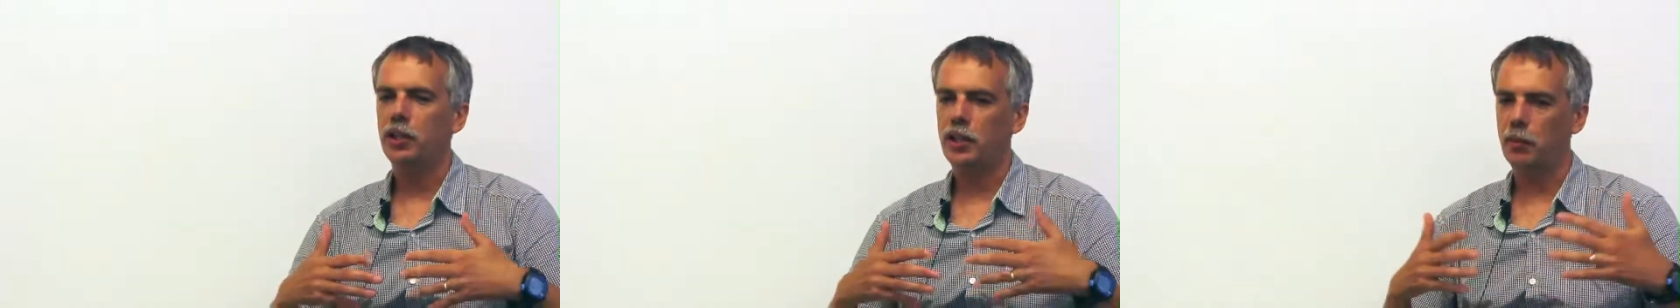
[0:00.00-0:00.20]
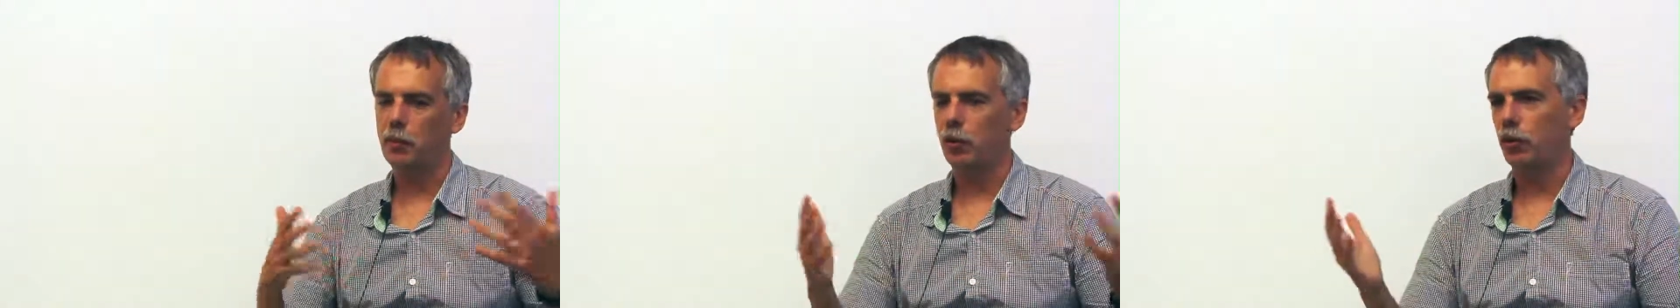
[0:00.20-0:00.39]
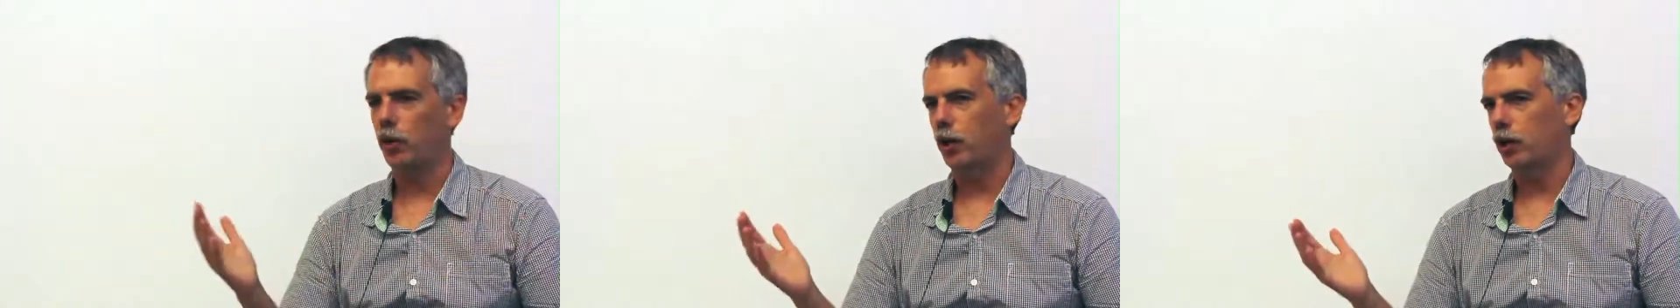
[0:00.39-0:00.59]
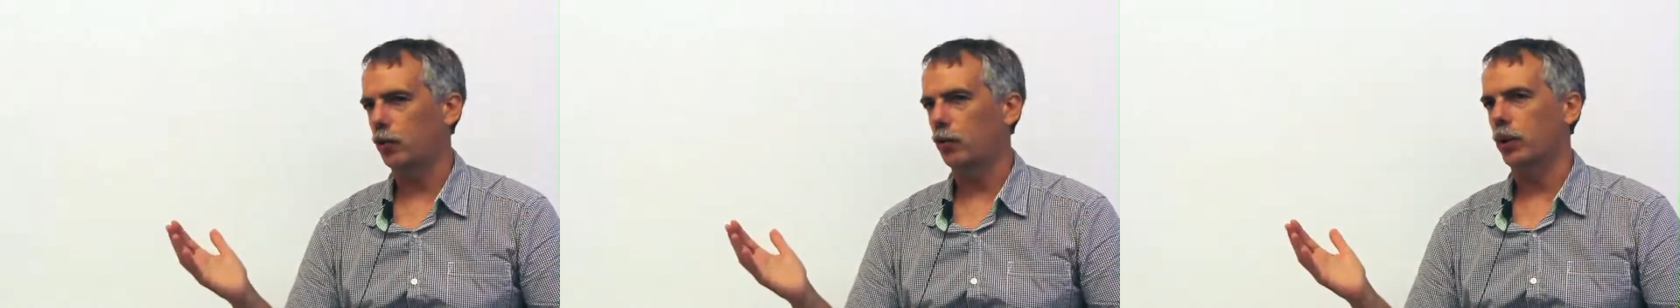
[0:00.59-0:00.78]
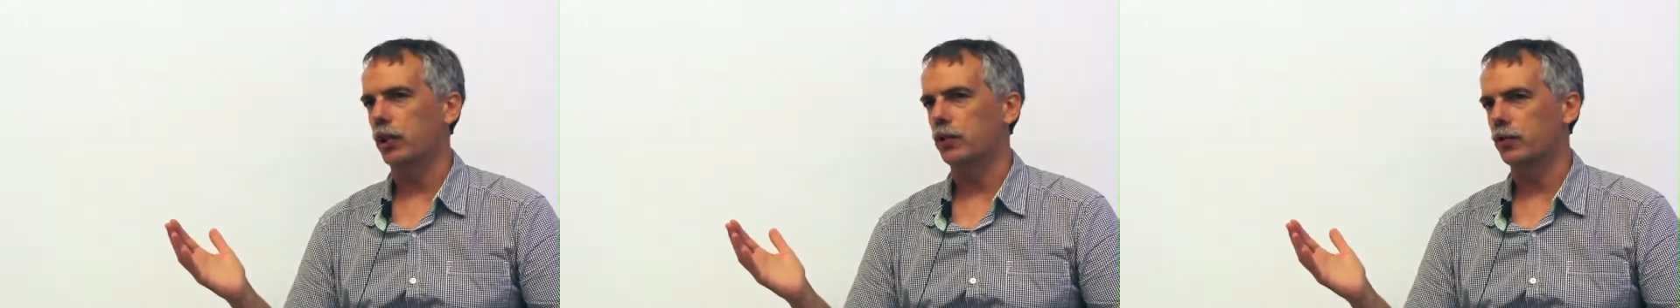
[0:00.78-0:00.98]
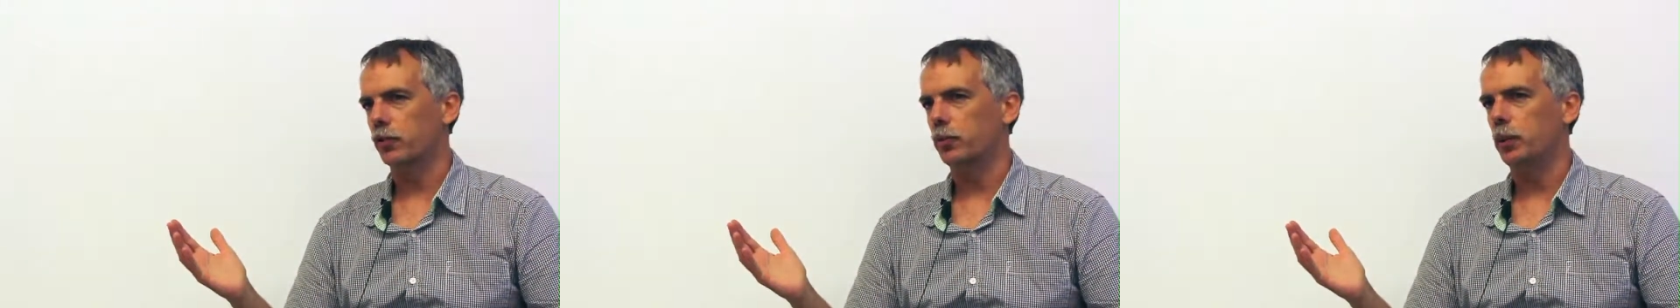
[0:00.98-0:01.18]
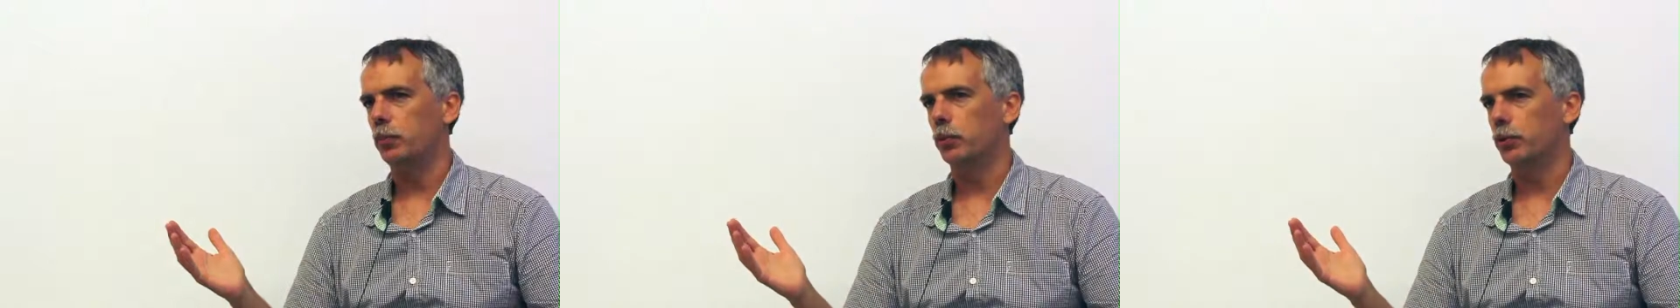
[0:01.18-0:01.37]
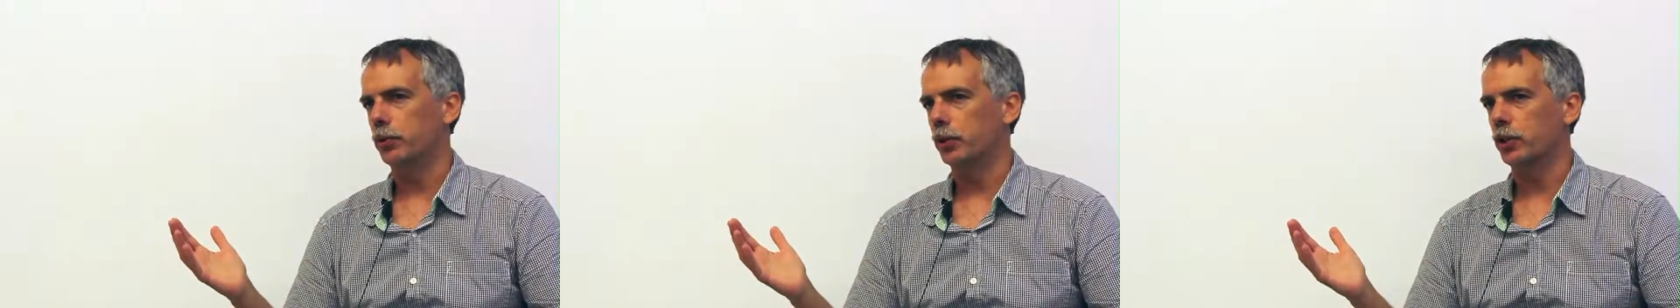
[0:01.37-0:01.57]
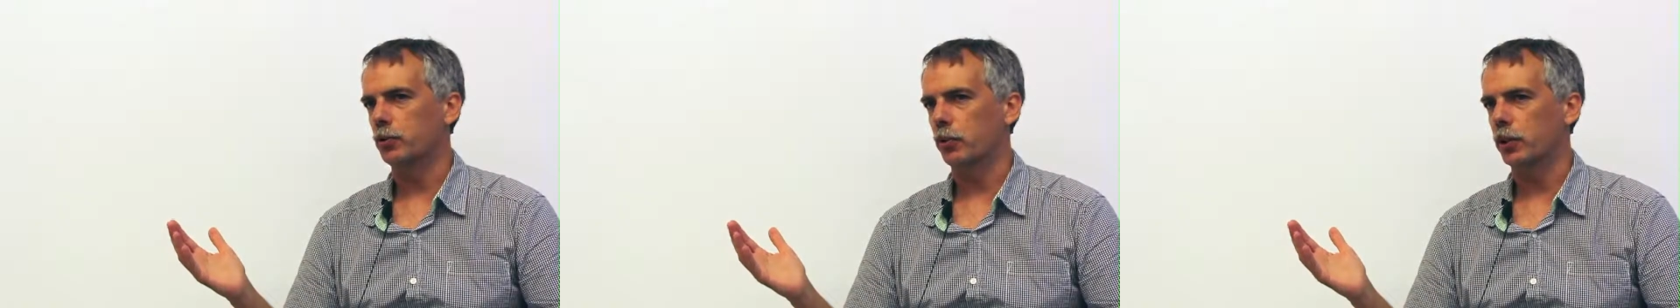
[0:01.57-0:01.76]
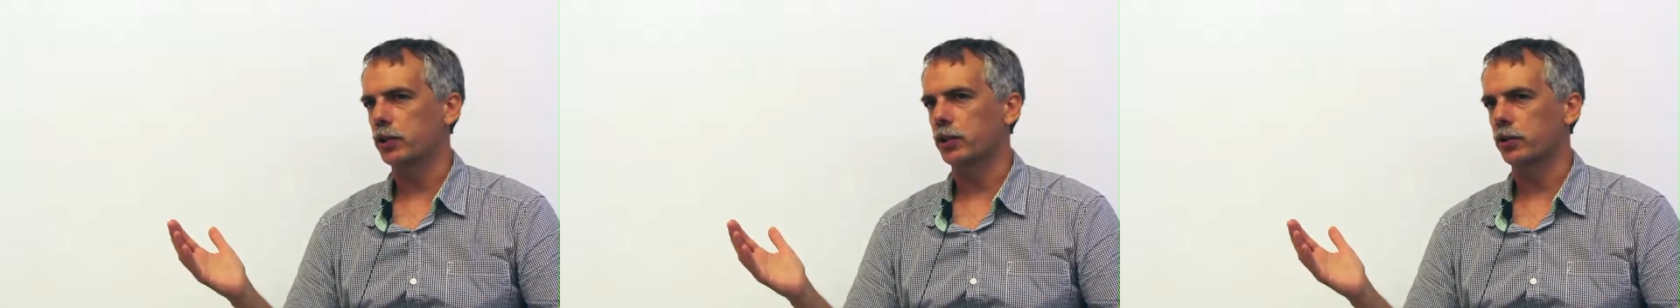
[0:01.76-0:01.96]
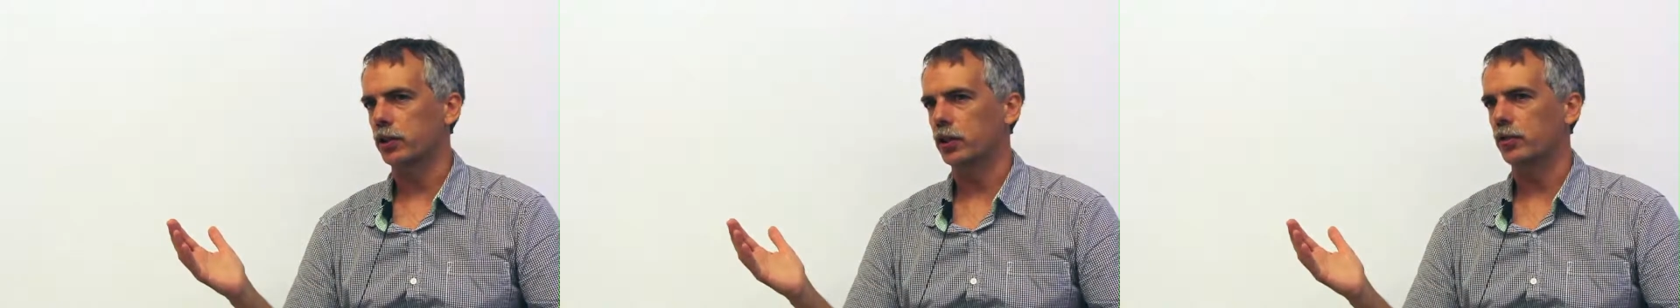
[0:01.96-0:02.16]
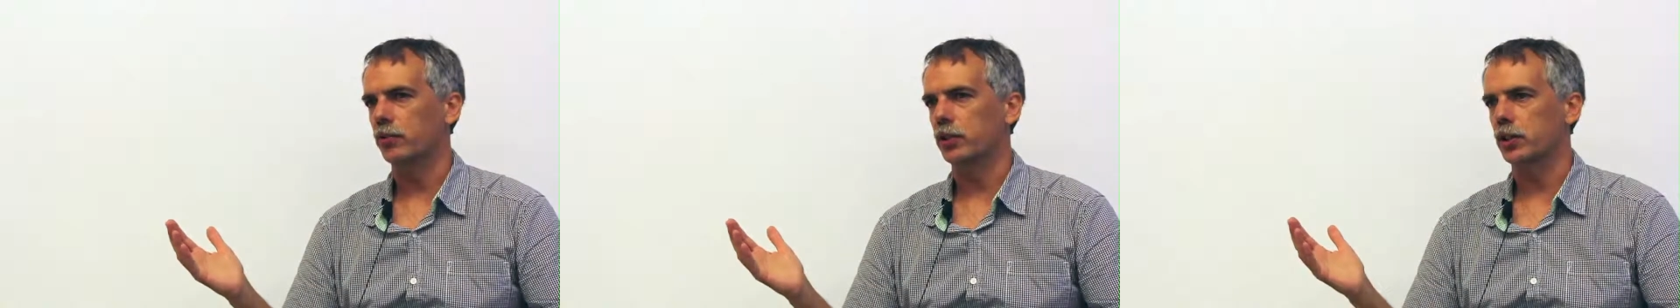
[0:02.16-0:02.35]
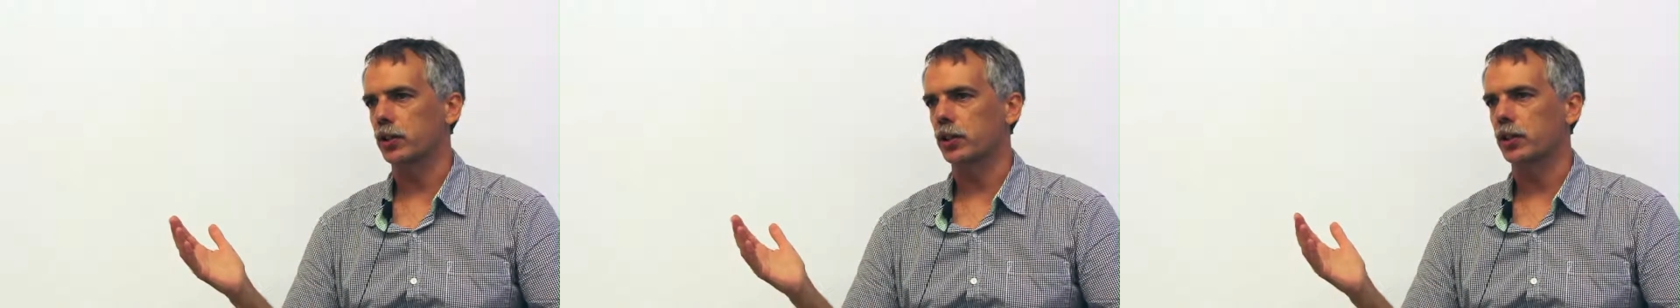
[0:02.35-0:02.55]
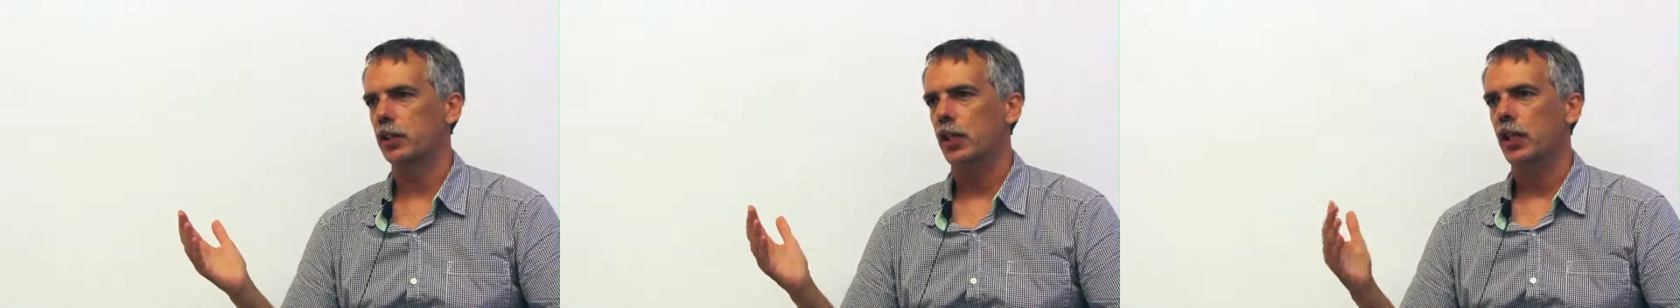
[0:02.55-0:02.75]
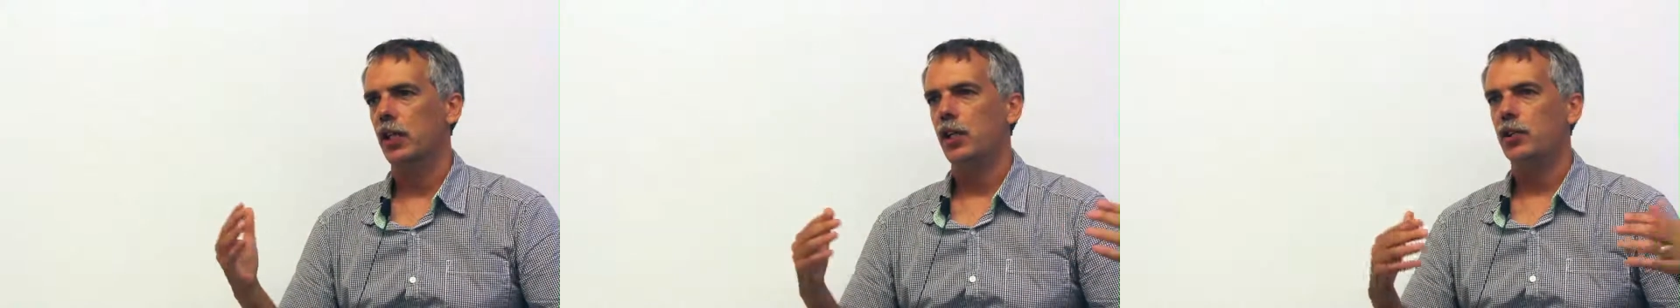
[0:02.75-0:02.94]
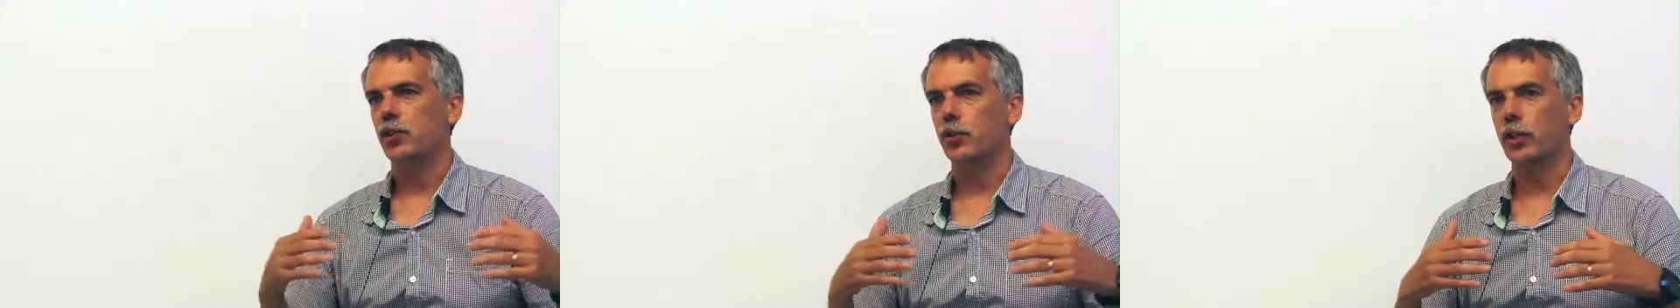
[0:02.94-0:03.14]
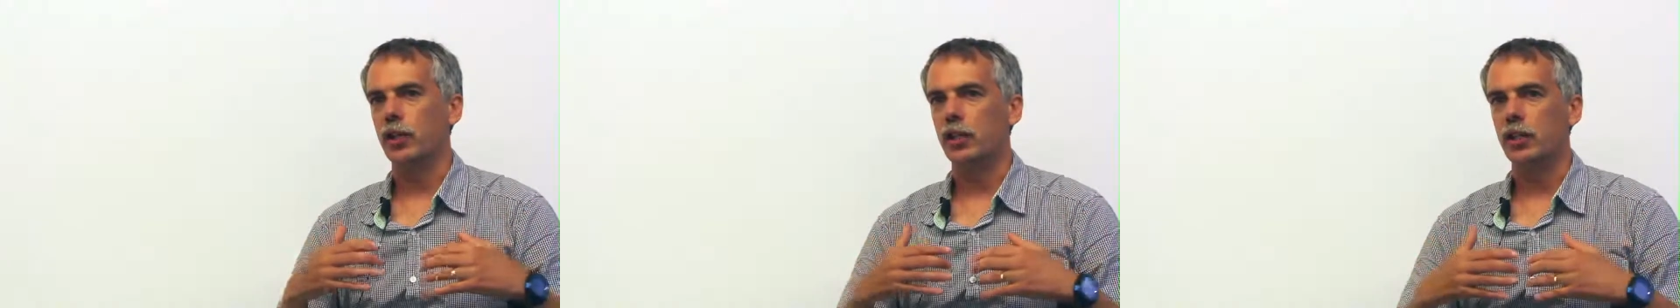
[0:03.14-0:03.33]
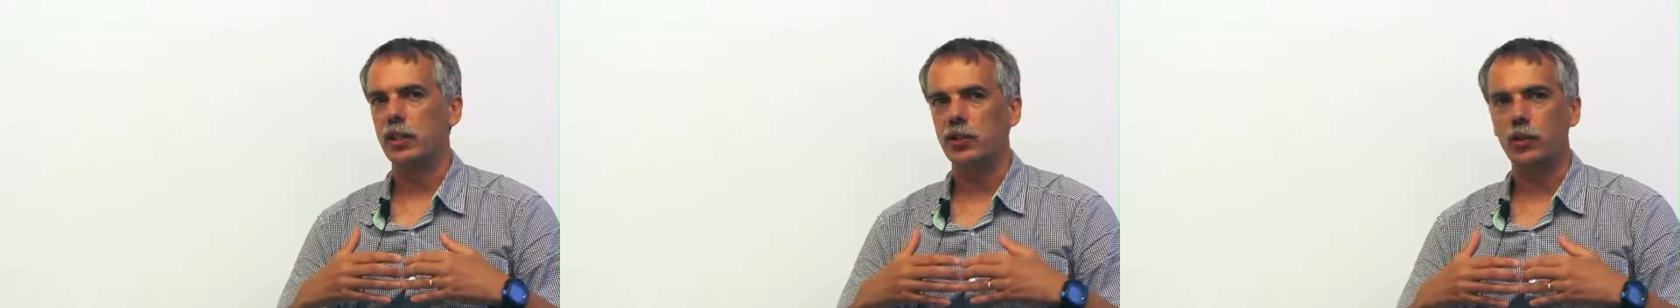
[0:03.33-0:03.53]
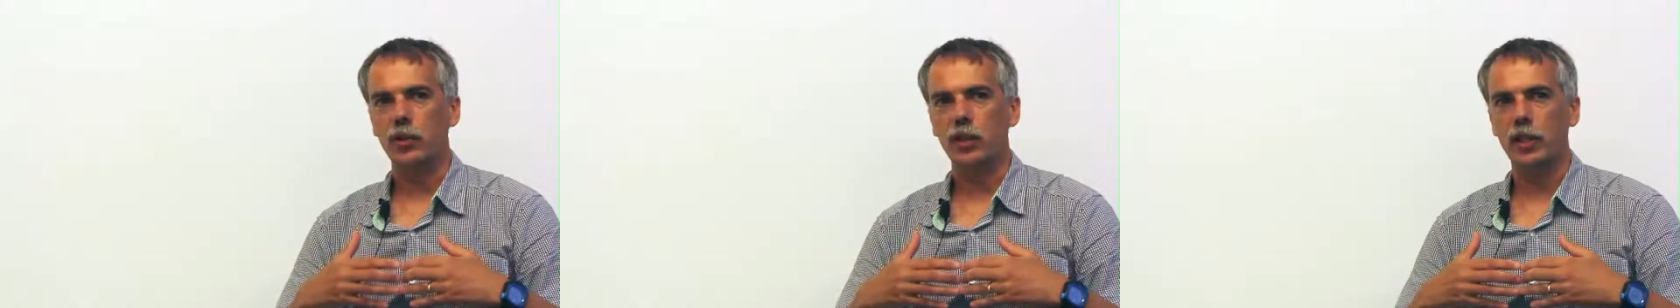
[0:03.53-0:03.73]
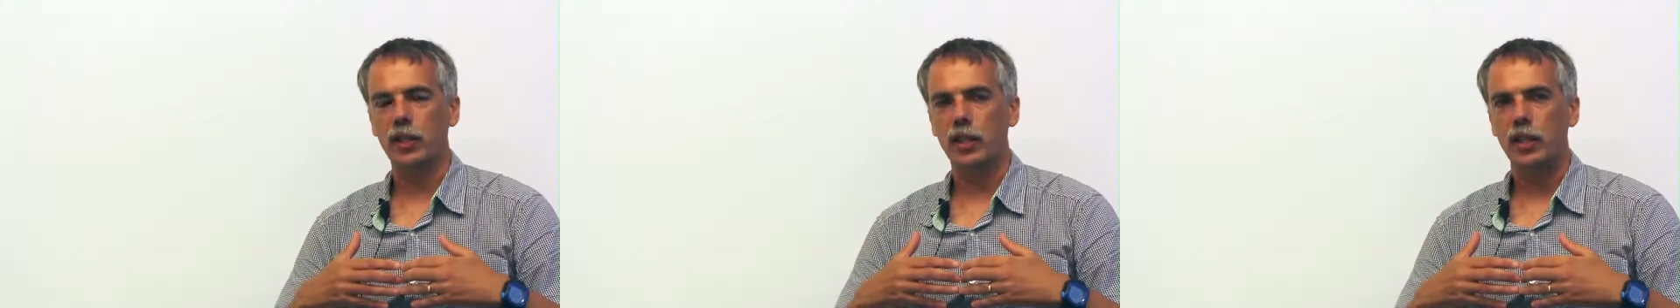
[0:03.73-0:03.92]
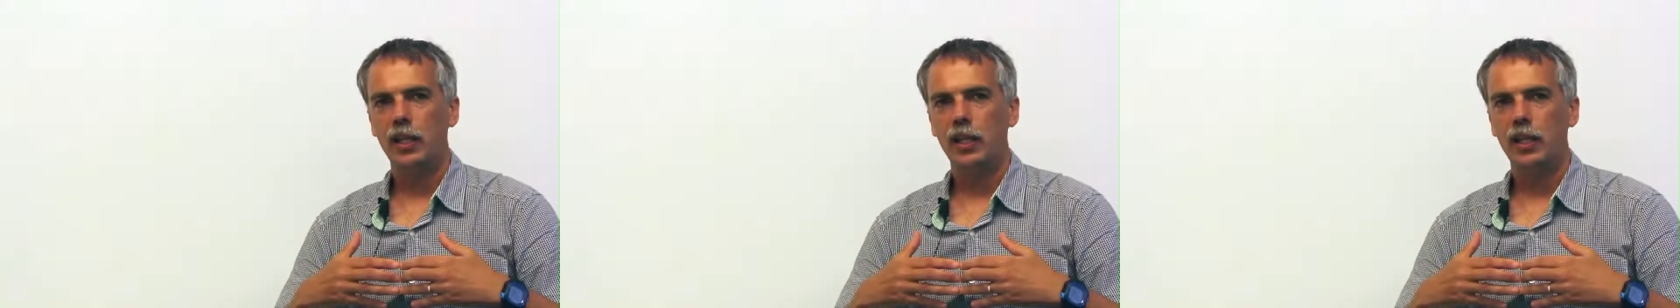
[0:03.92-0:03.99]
democratic ways for people to express their differences. So that